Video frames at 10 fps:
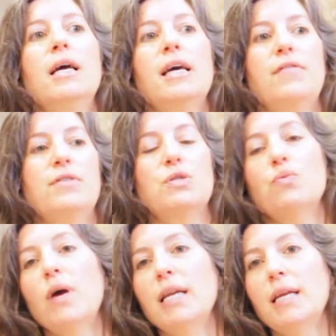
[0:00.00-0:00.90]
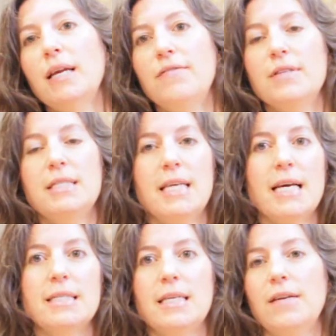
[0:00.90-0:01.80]
if it's running, if it's
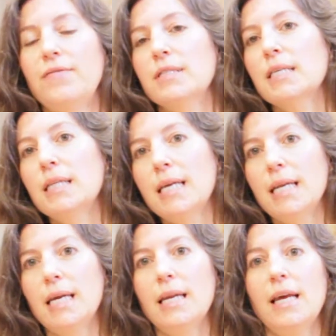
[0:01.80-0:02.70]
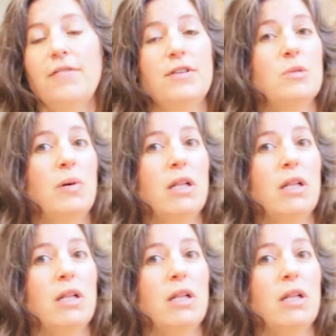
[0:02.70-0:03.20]
dancing, if it's cleaning, if it's